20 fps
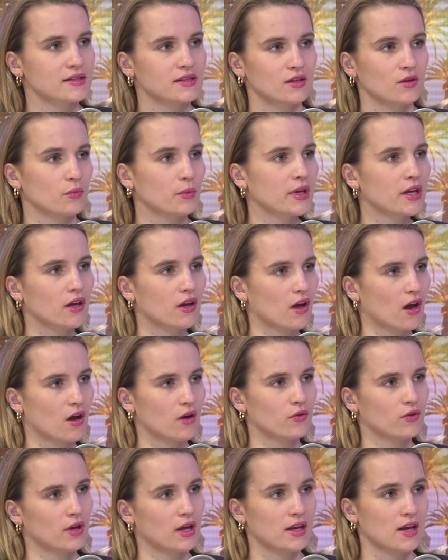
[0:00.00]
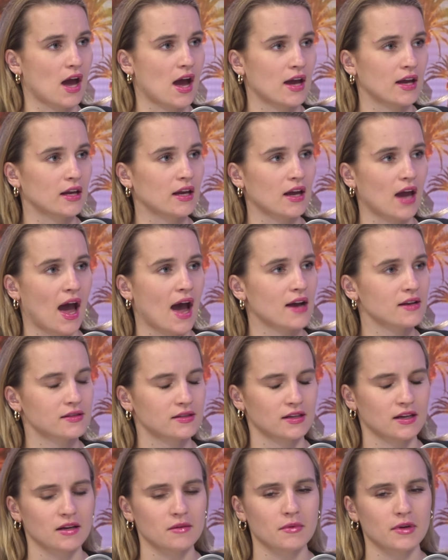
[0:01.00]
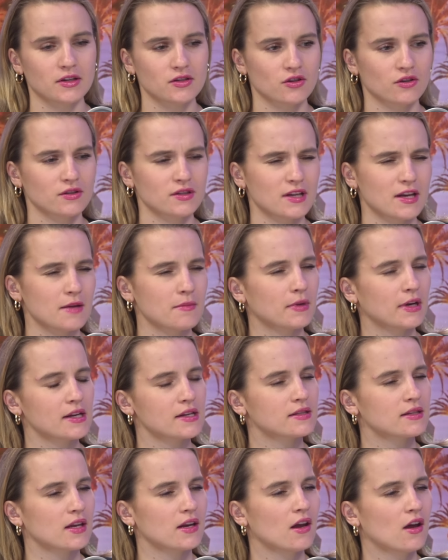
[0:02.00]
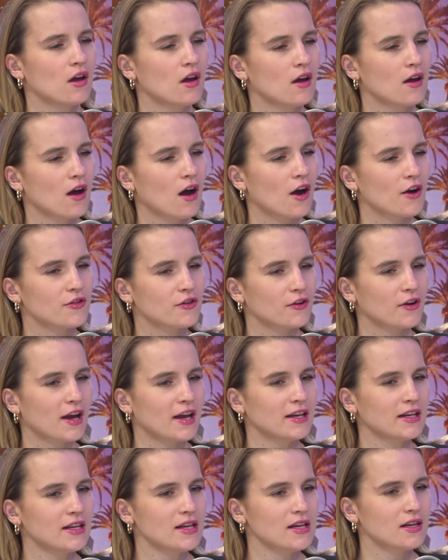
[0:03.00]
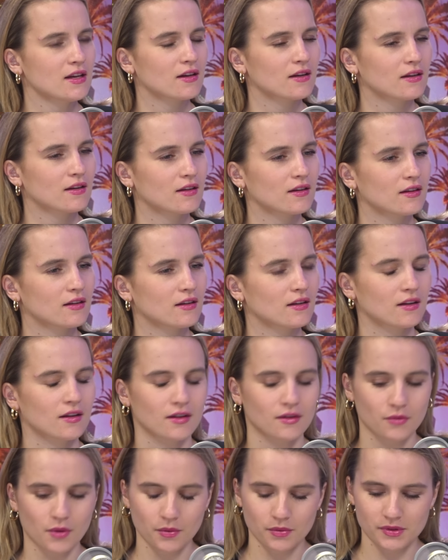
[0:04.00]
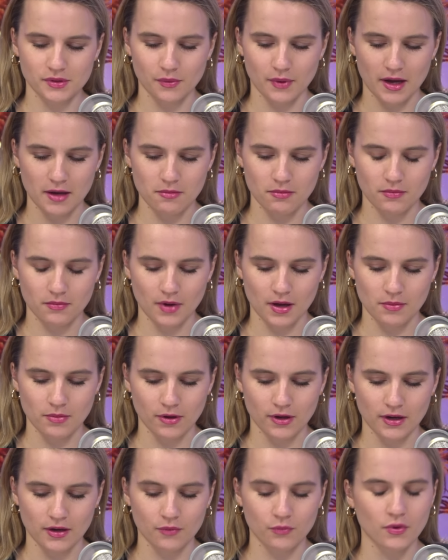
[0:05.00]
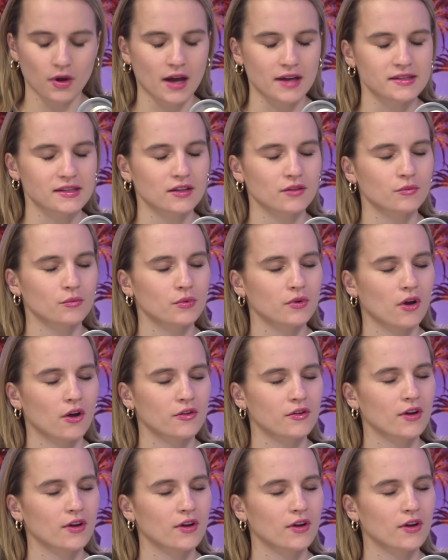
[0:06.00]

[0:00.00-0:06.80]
than a week ago, and I asked him, I turned to him and I said, are there any, what was the way I put it? I said, are there